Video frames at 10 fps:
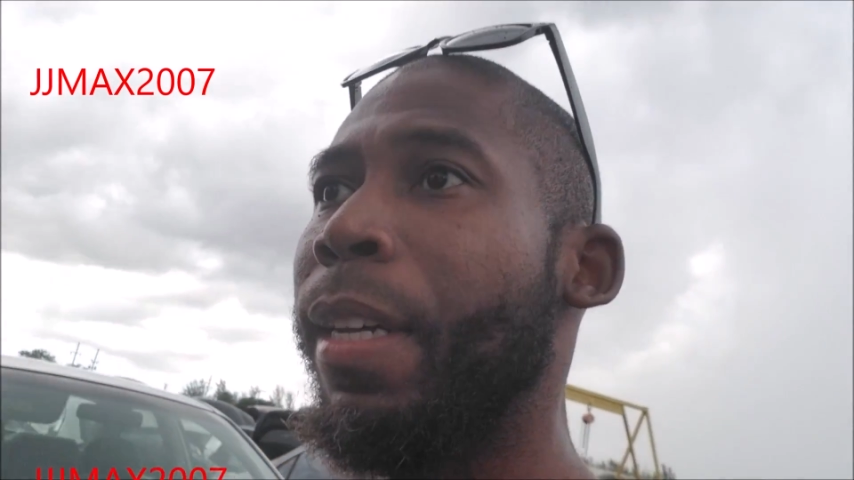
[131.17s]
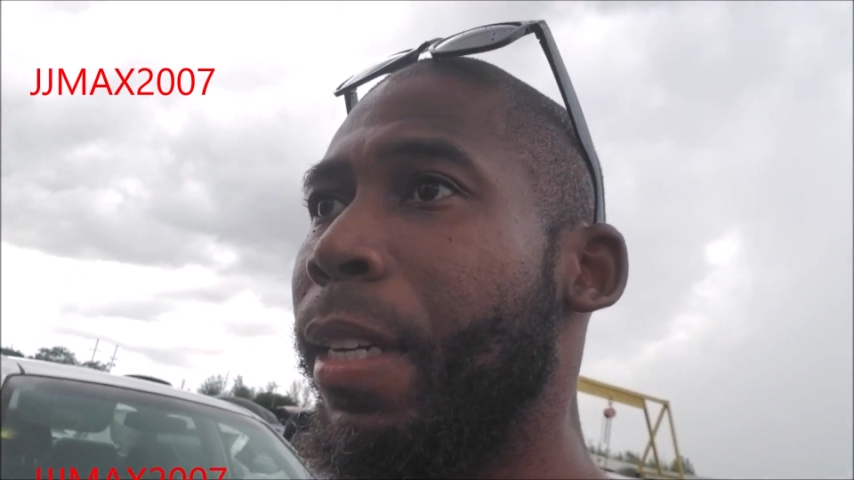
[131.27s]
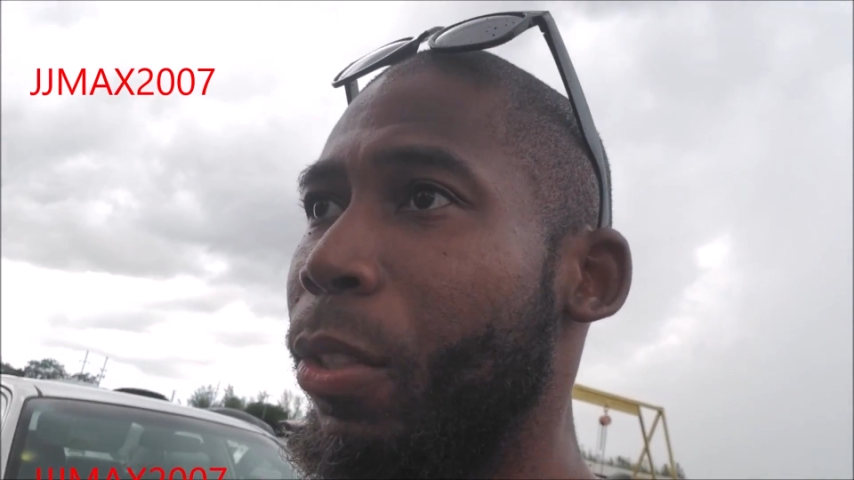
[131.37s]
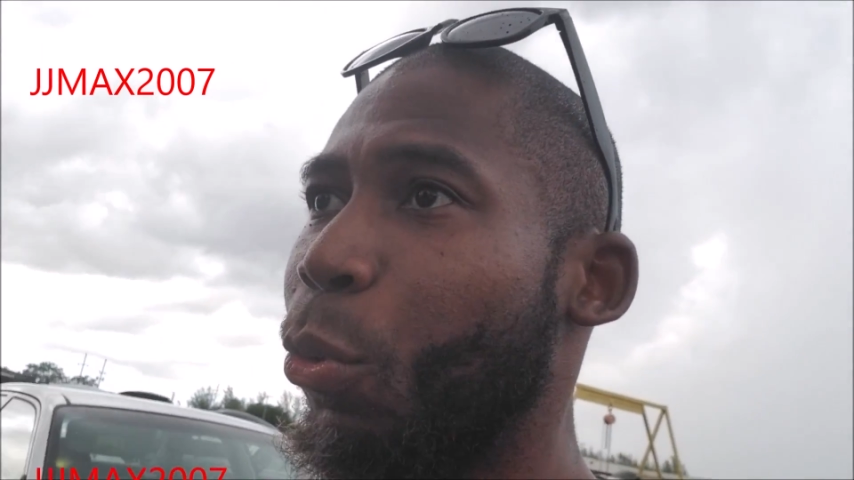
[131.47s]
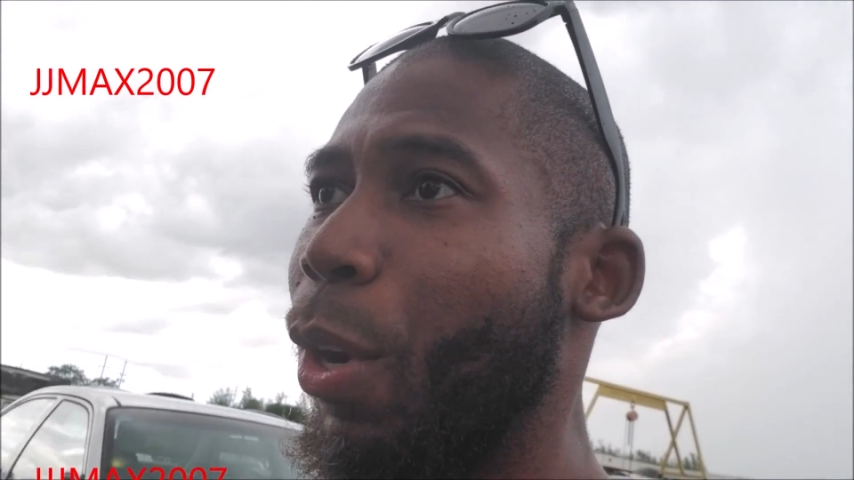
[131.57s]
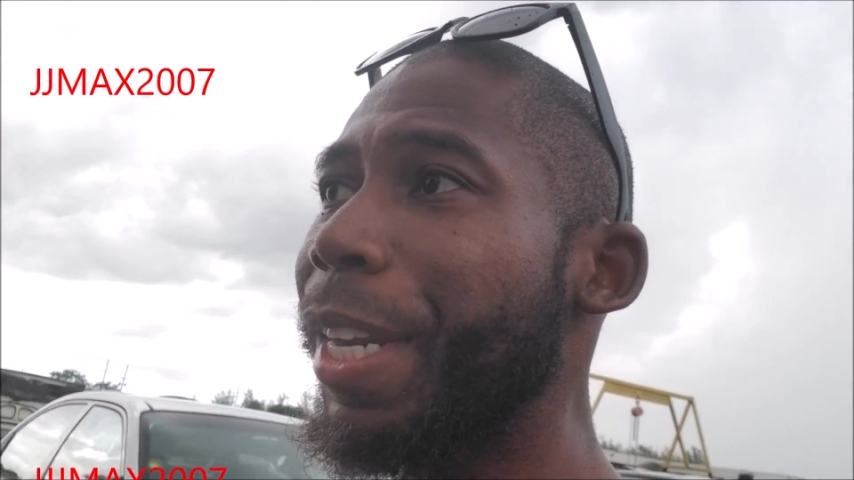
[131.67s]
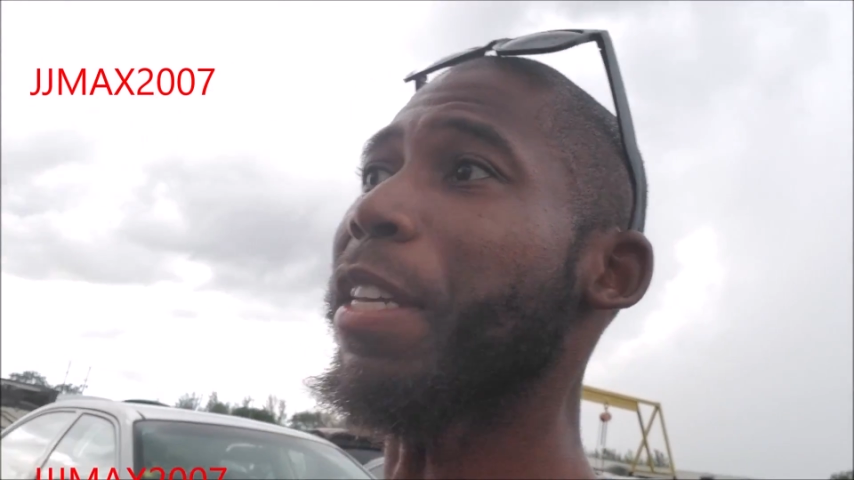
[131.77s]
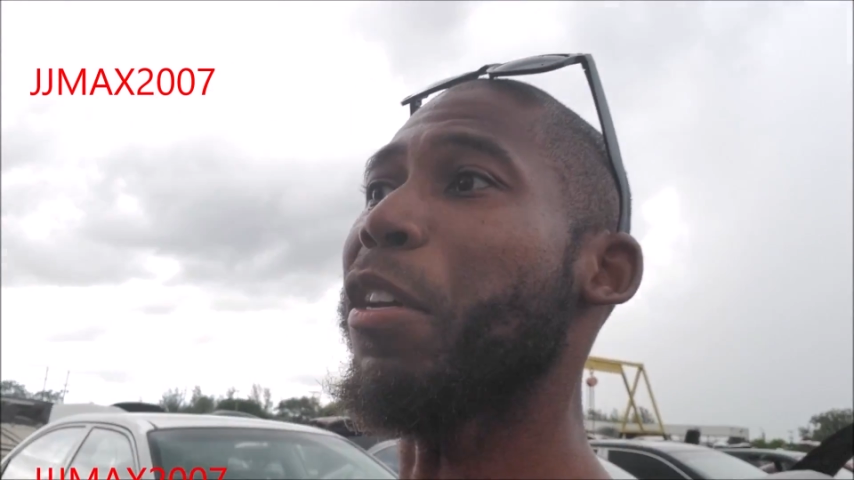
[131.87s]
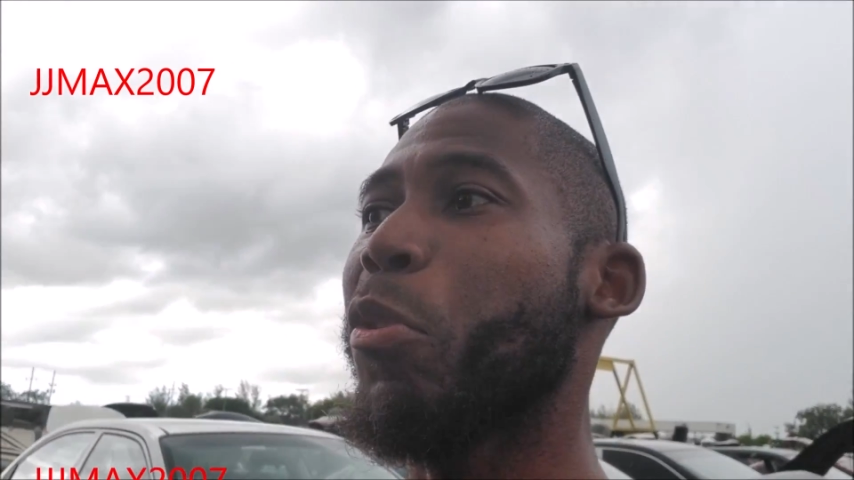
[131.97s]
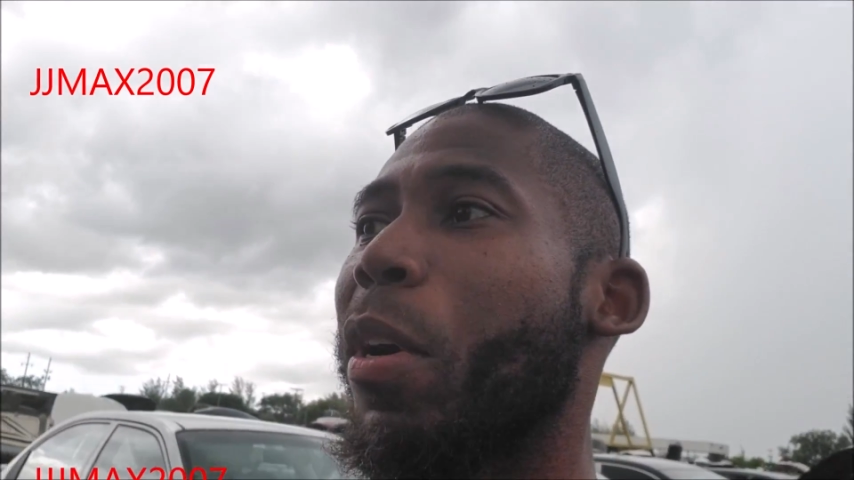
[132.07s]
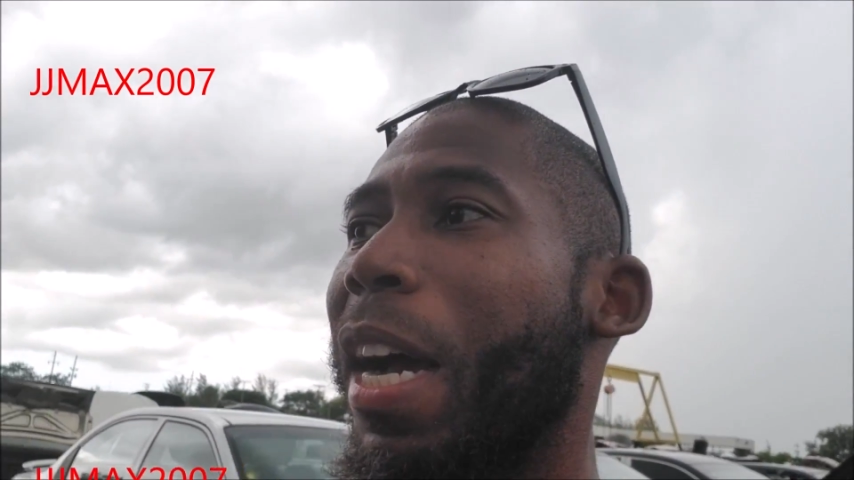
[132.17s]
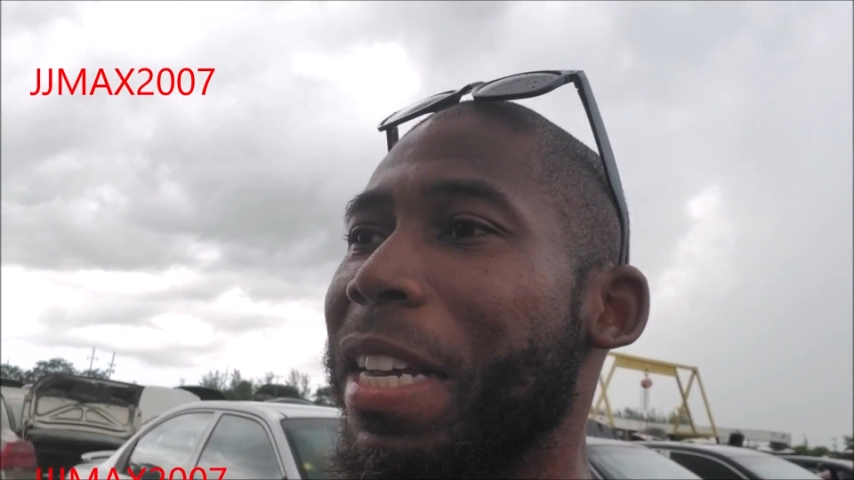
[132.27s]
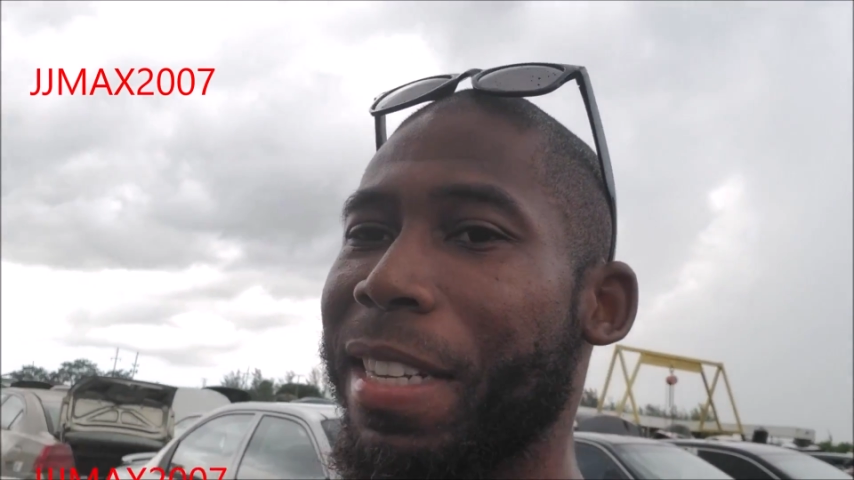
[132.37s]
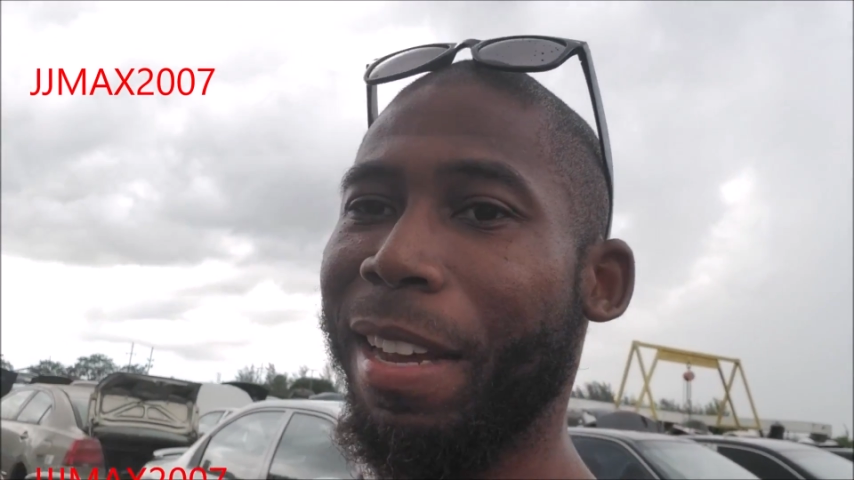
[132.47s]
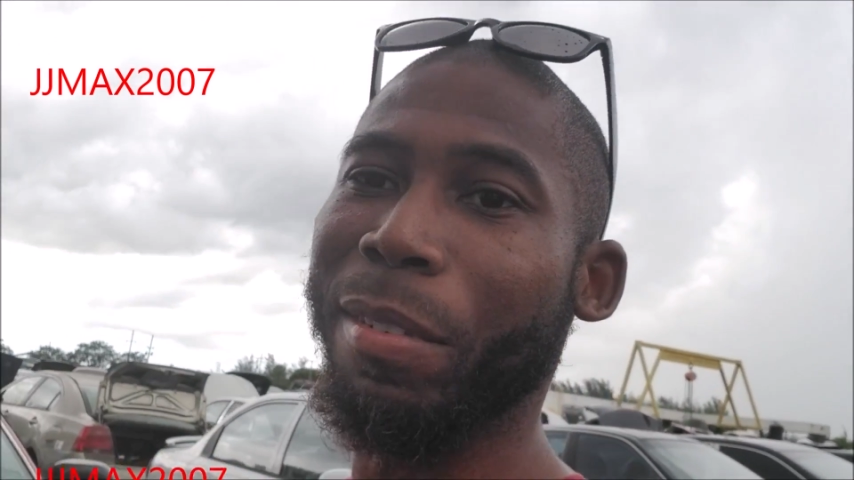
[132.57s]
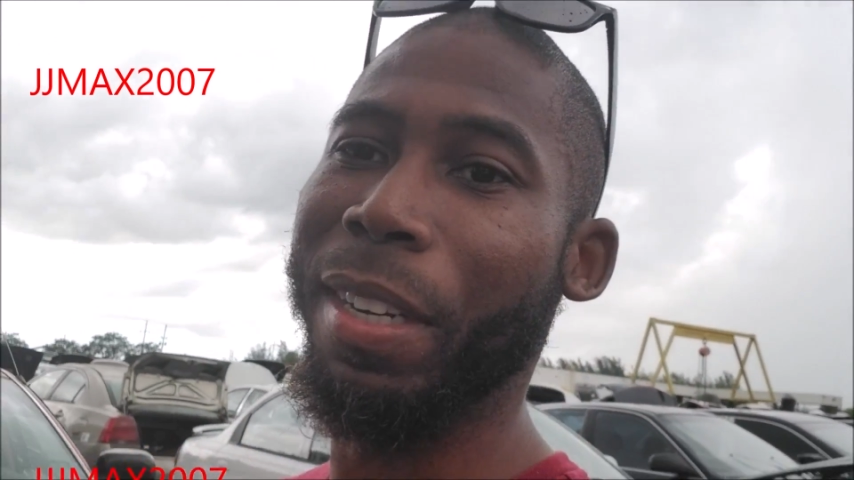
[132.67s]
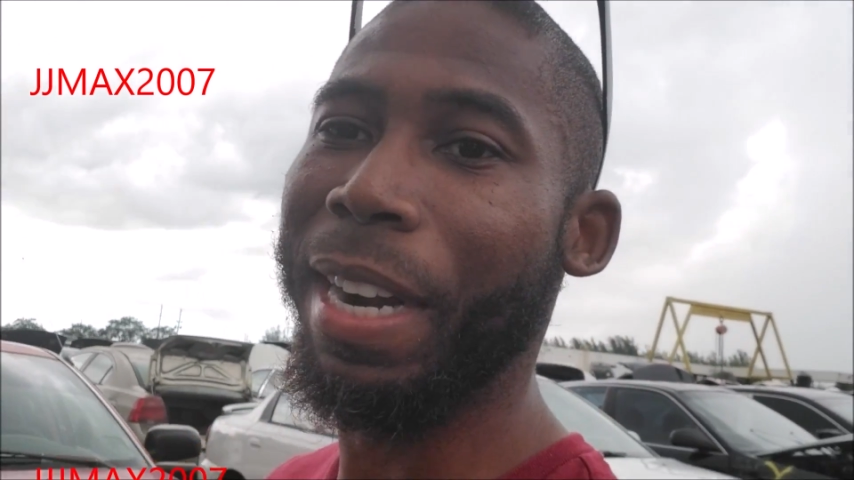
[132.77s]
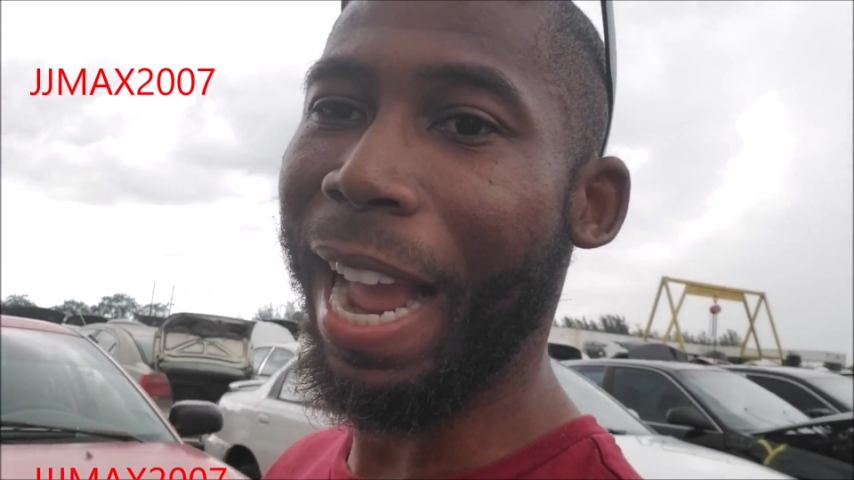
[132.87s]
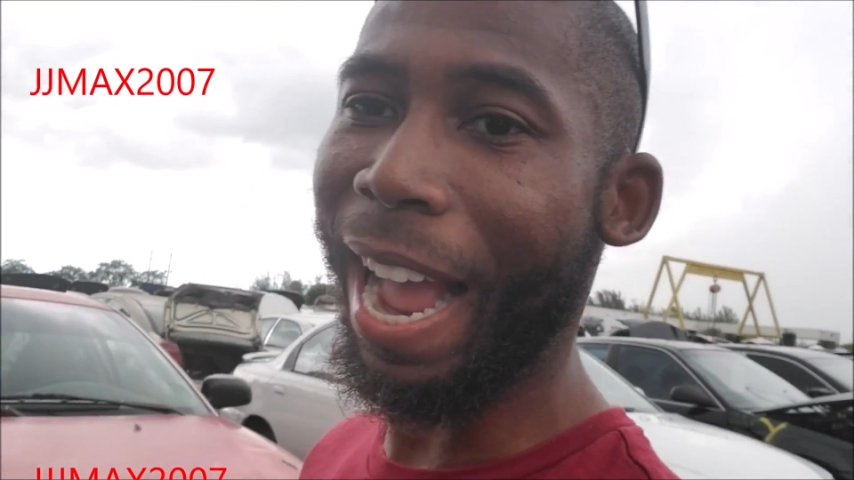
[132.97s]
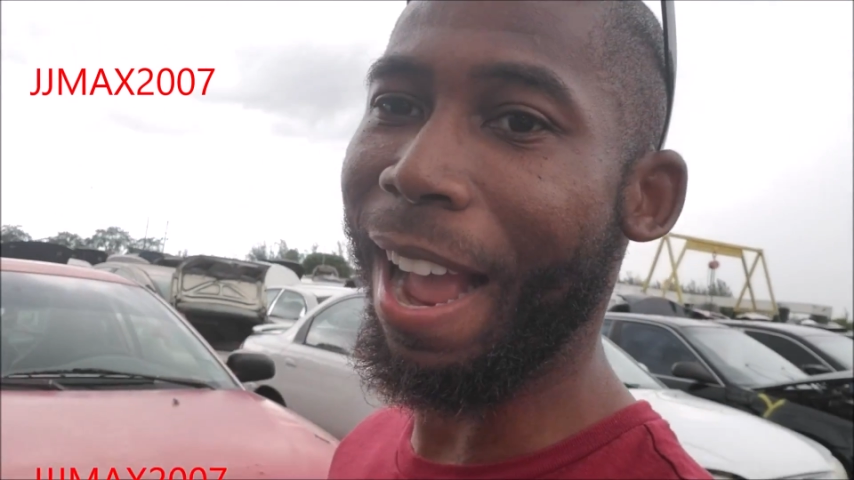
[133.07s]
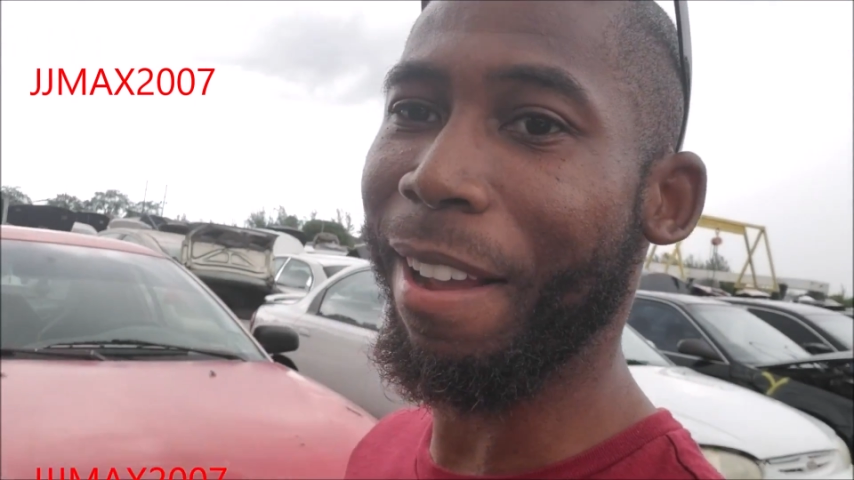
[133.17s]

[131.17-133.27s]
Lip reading: do any of you guys out there have,